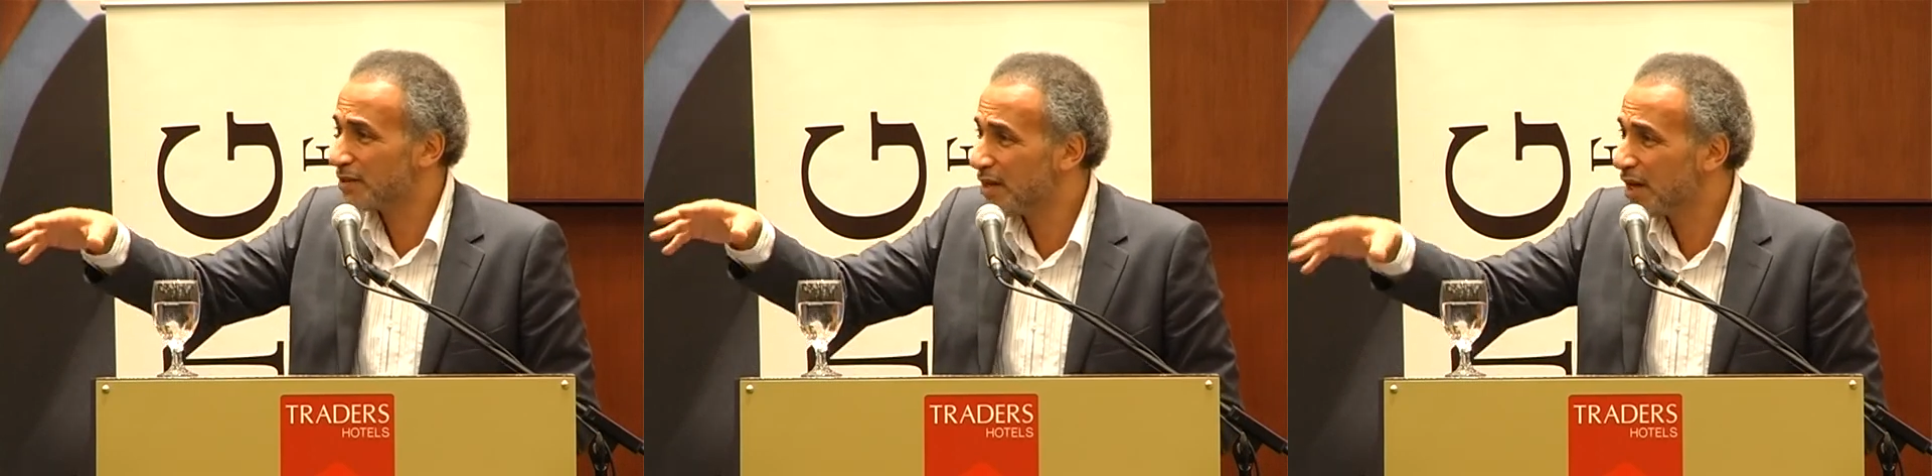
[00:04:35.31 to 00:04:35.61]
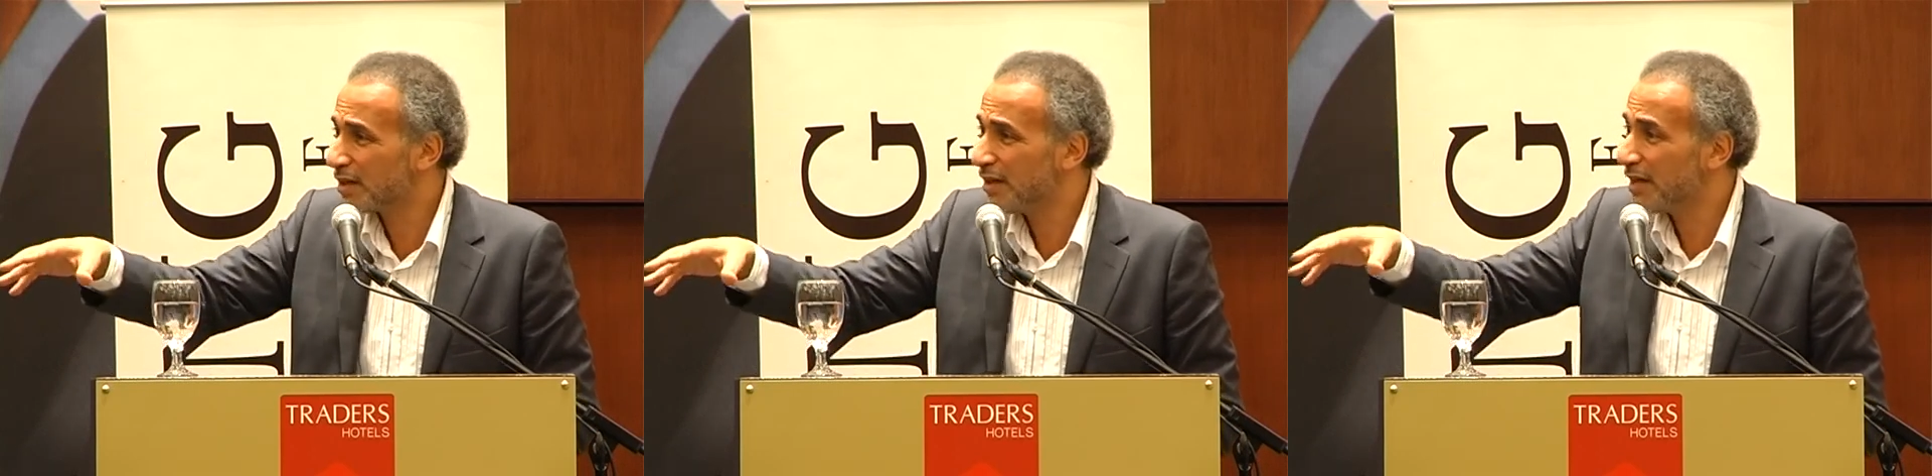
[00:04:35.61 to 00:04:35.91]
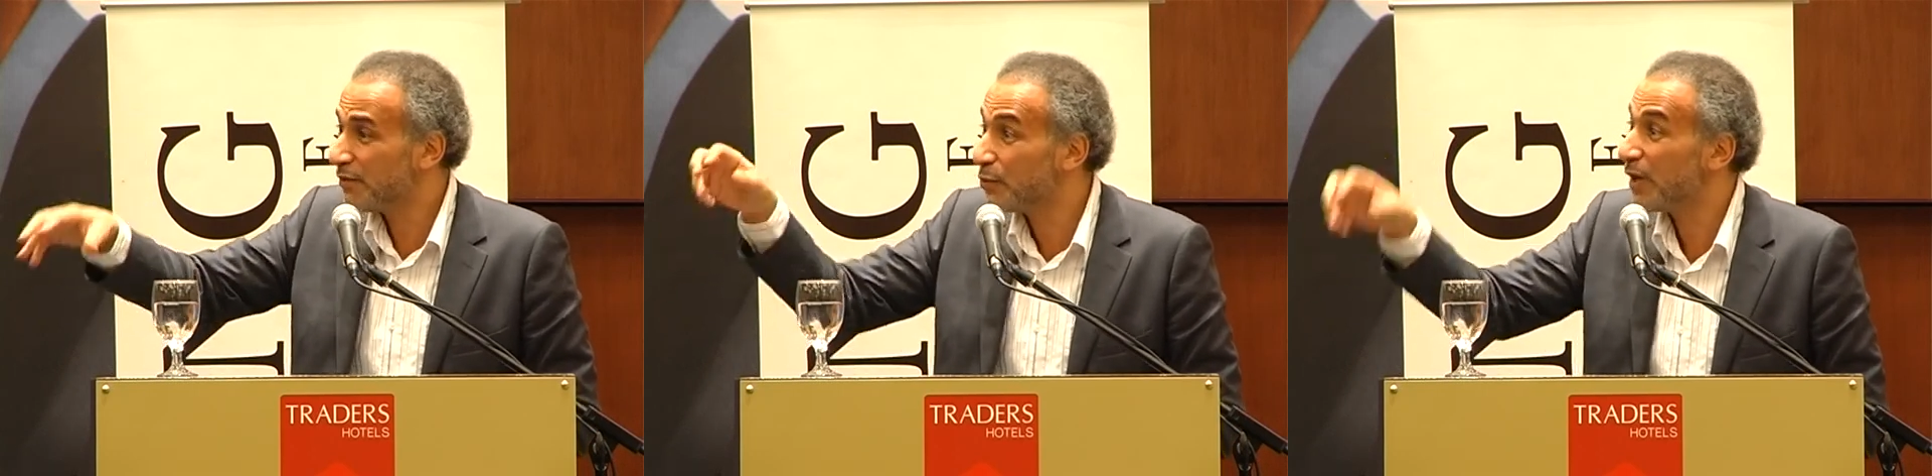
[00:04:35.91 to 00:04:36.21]
the local
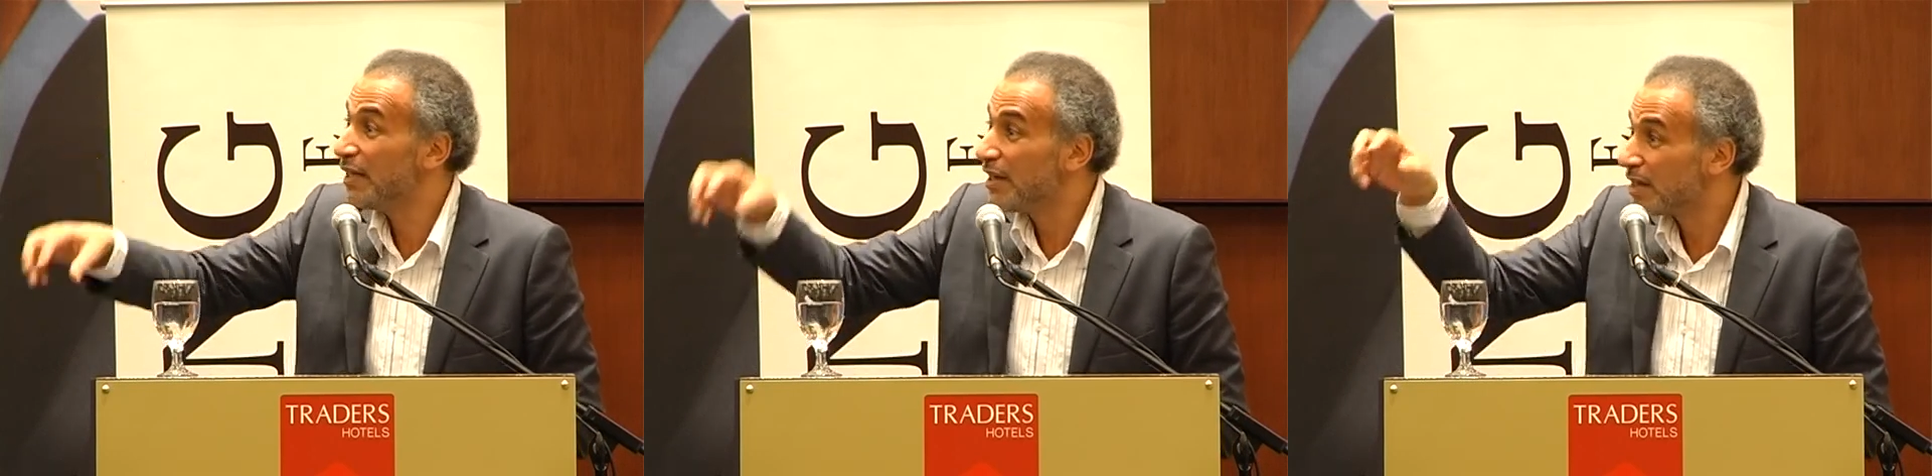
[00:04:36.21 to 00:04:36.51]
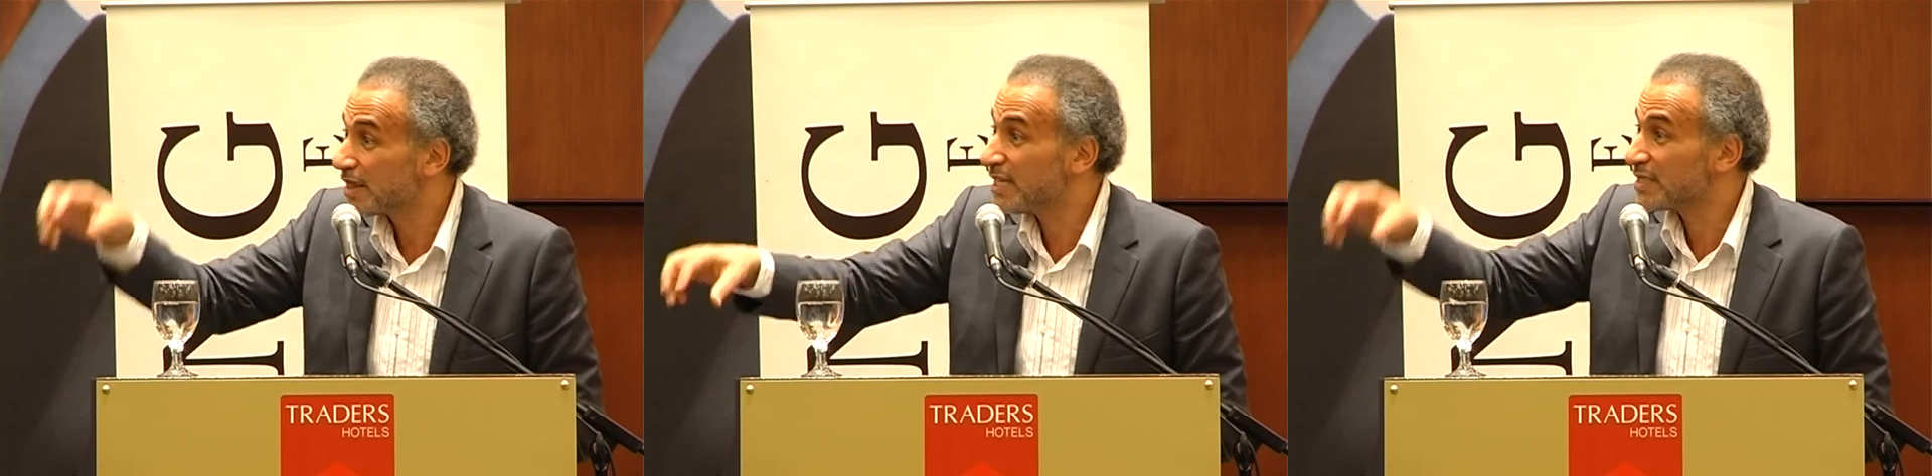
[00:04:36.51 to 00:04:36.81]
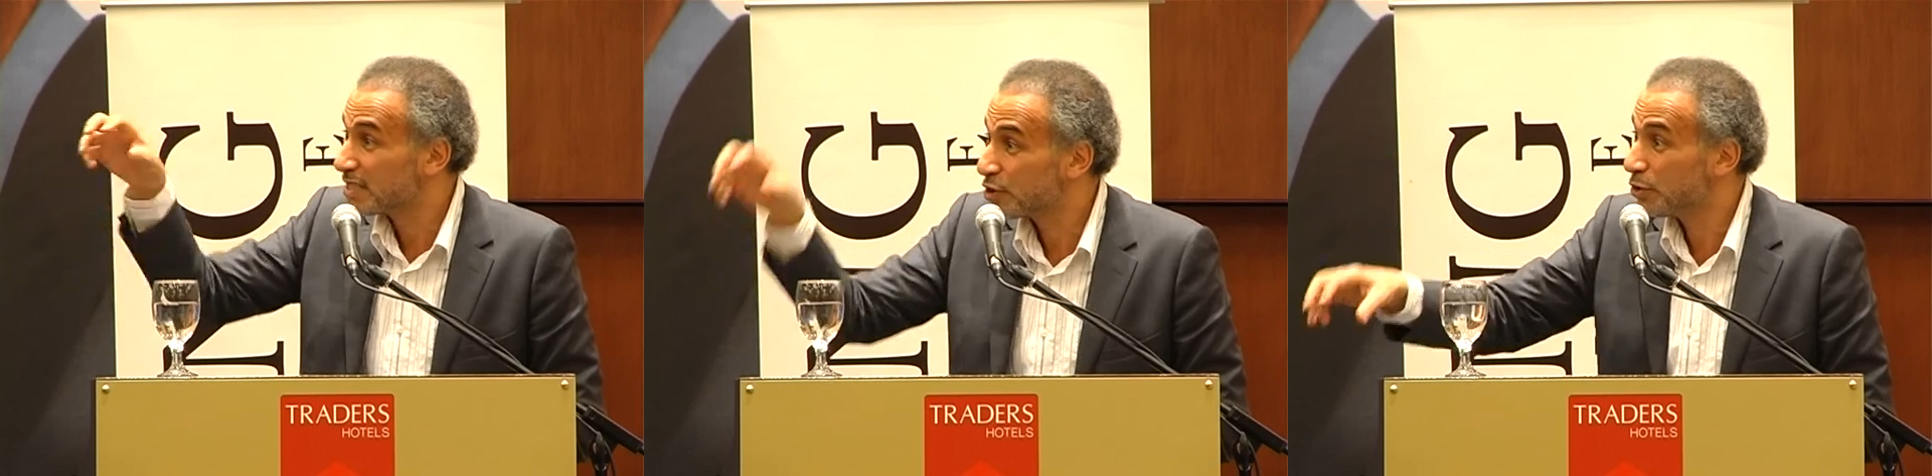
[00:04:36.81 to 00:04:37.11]
level where
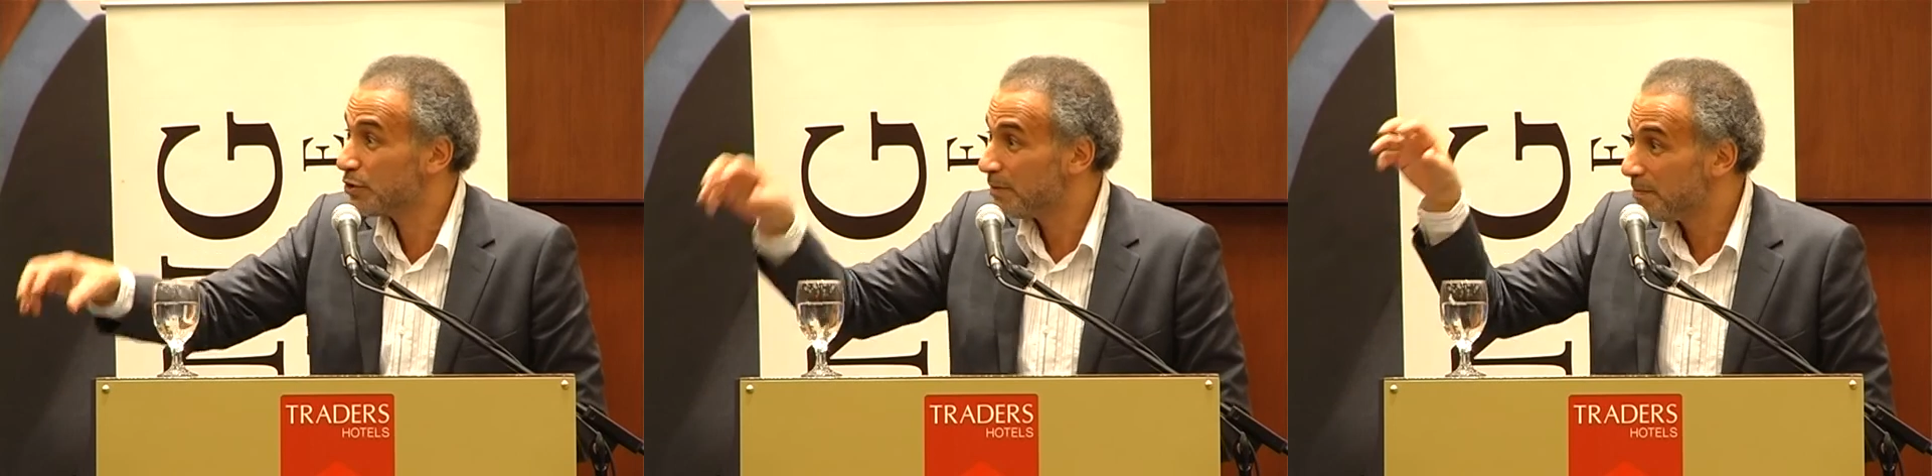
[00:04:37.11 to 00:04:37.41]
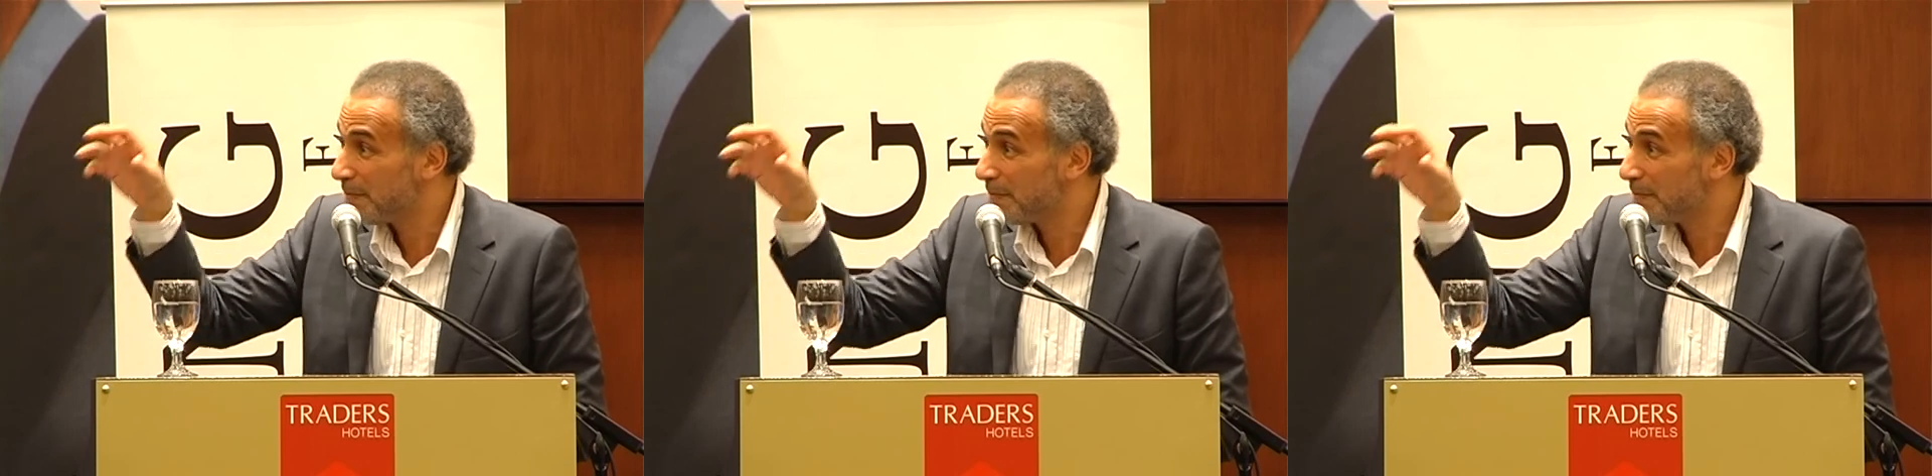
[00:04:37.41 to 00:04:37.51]
things should